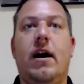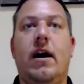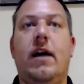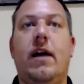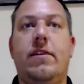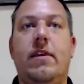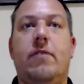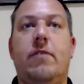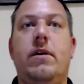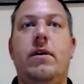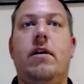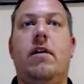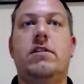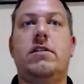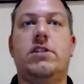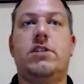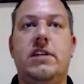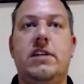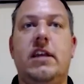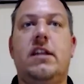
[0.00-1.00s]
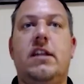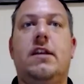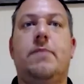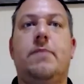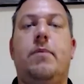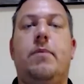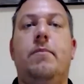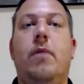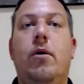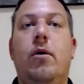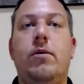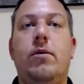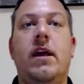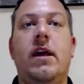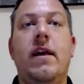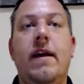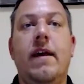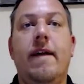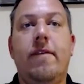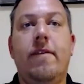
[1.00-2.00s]
I think we all just need to promote
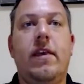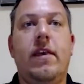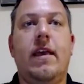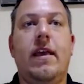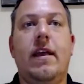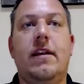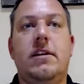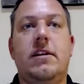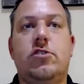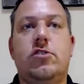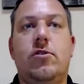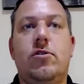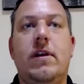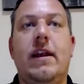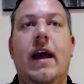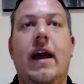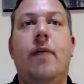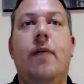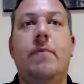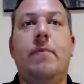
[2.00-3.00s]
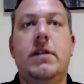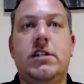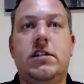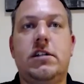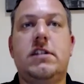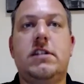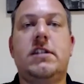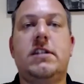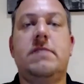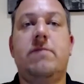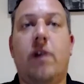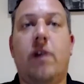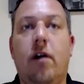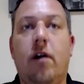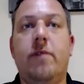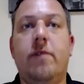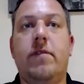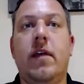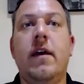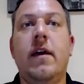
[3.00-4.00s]
the industry and how much it's
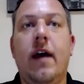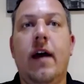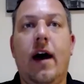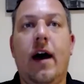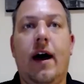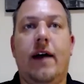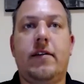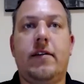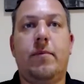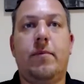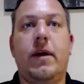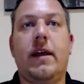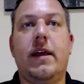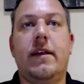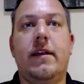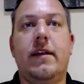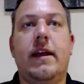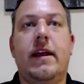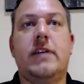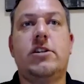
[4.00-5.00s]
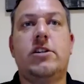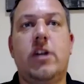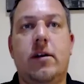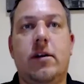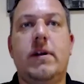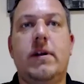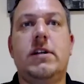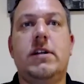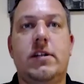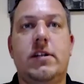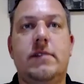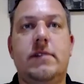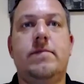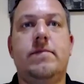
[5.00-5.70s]
evolved to bring in the next generation.